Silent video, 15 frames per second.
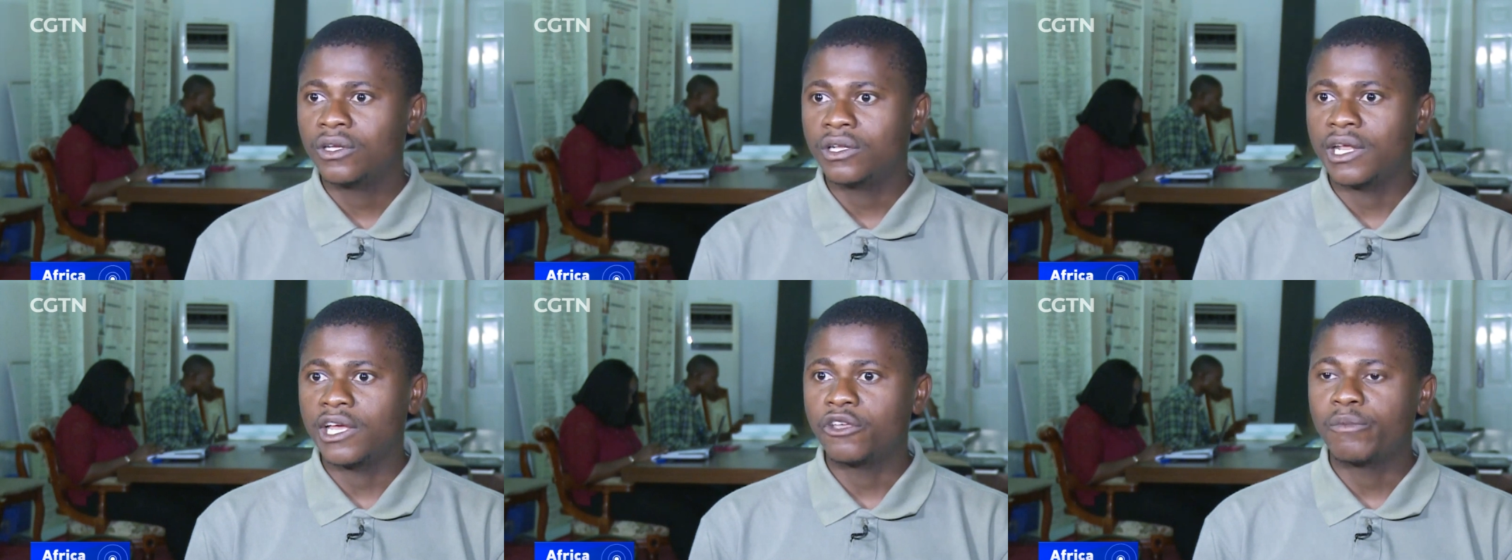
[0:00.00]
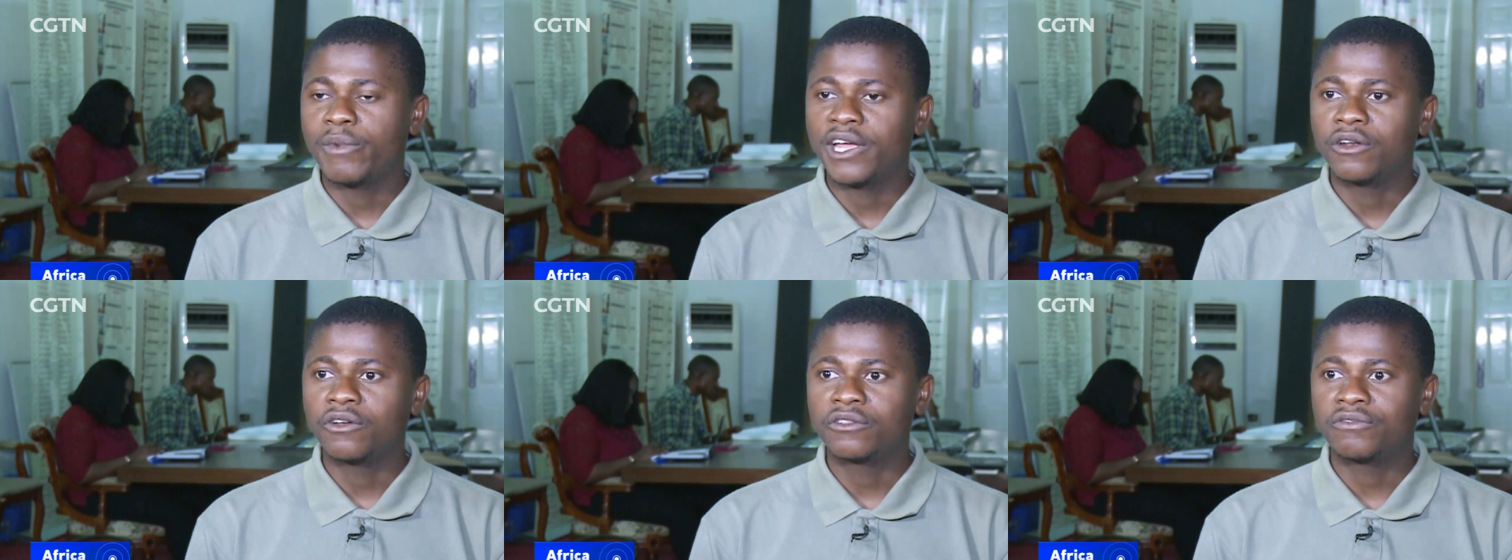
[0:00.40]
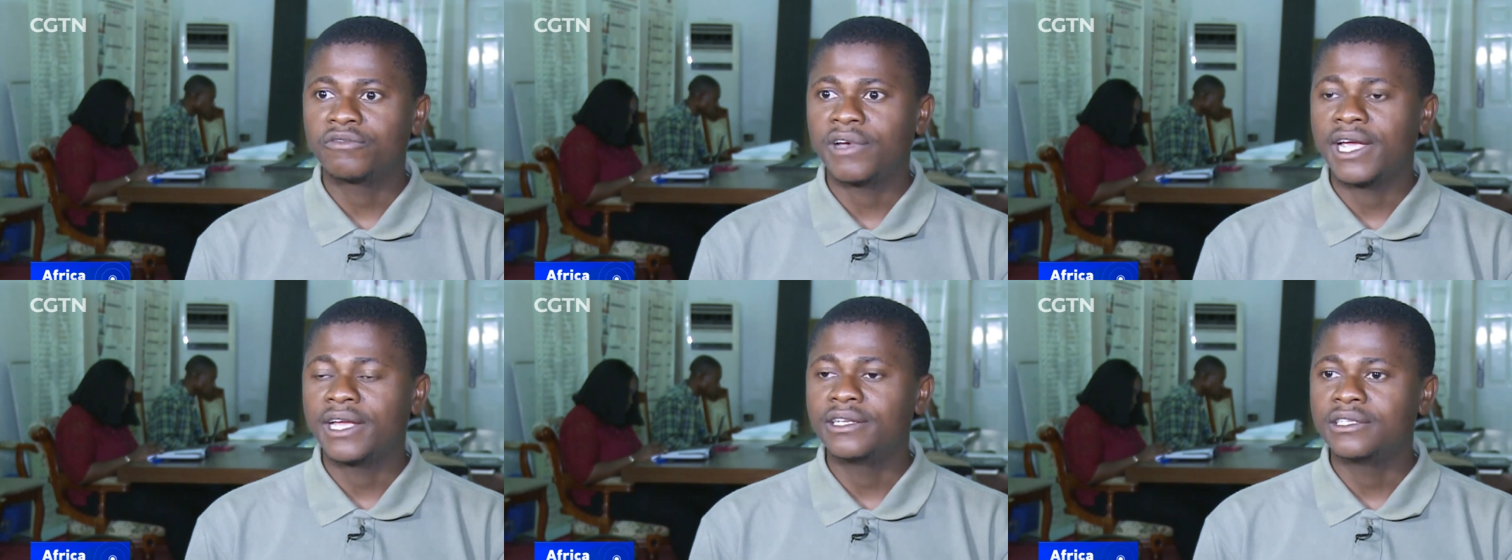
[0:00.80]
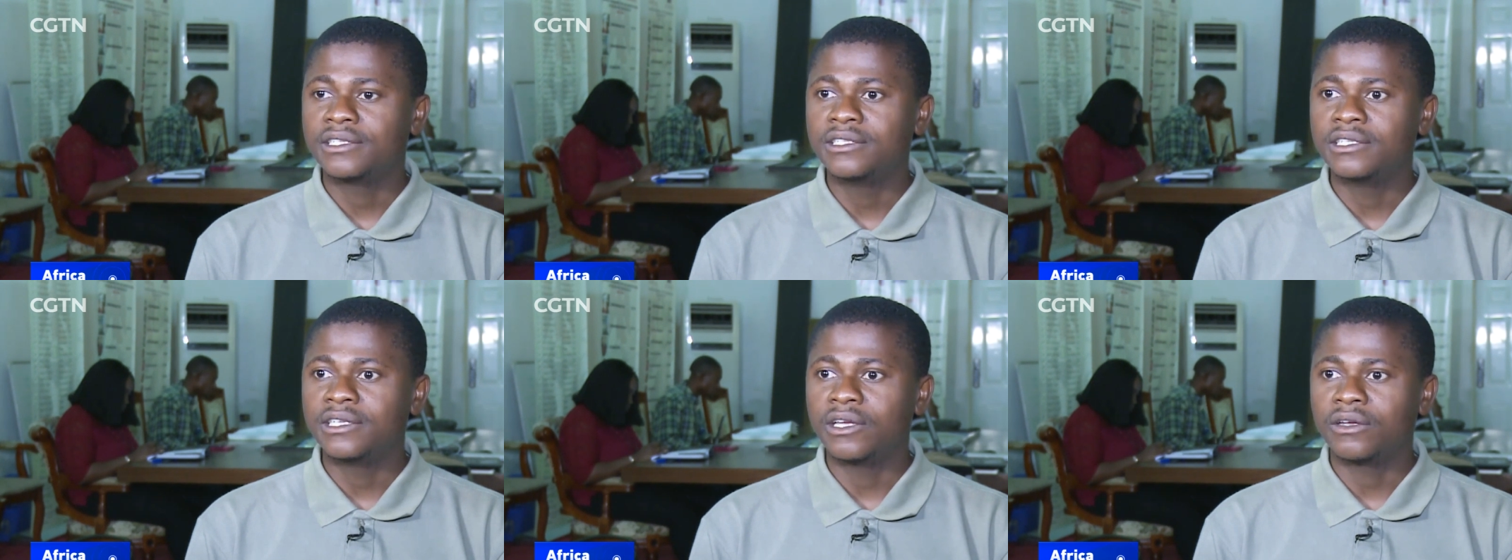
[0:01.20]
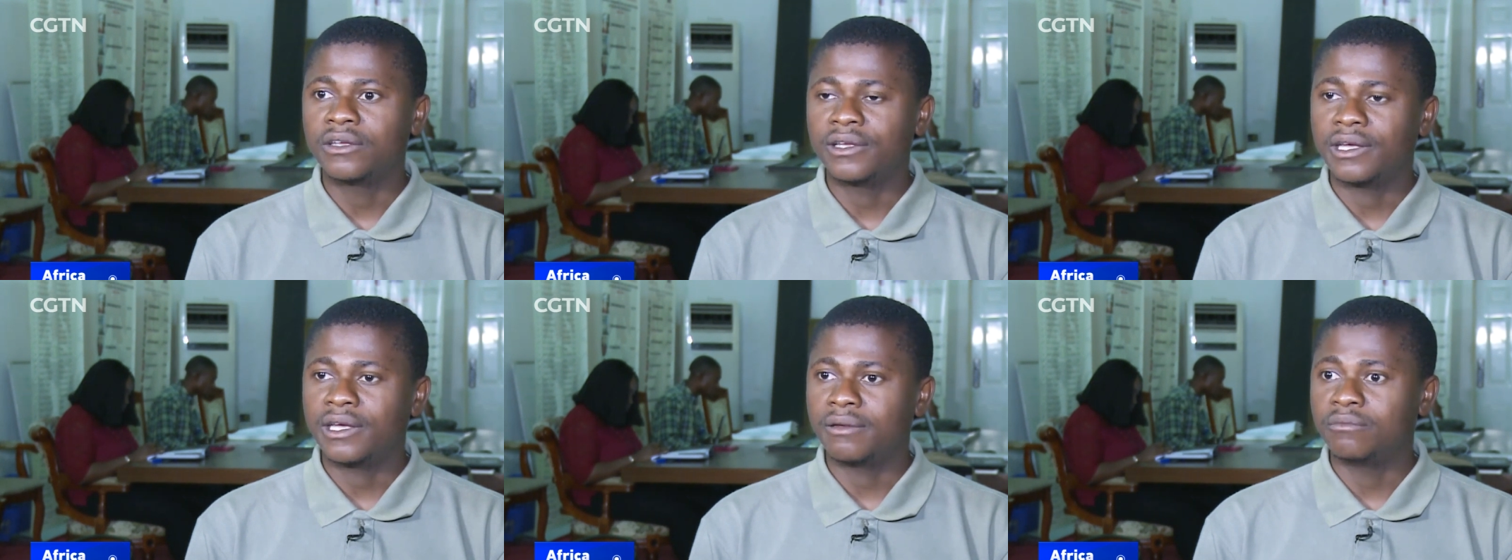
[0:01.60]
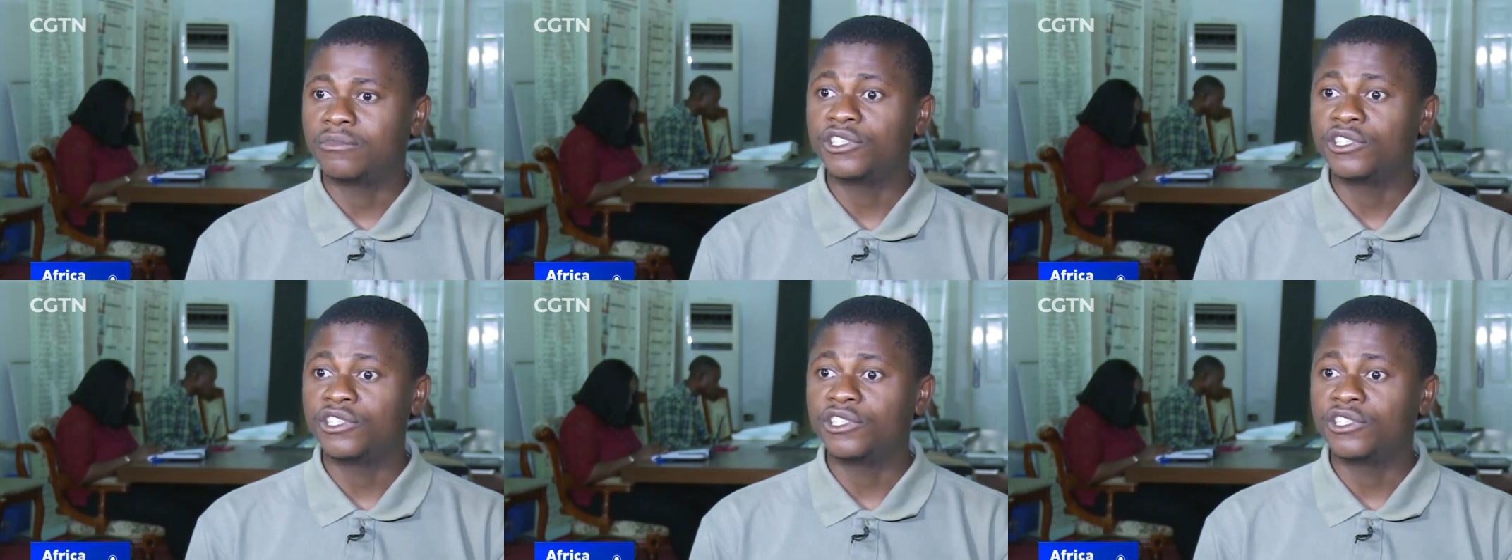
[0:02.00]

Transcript: that you might not find the um,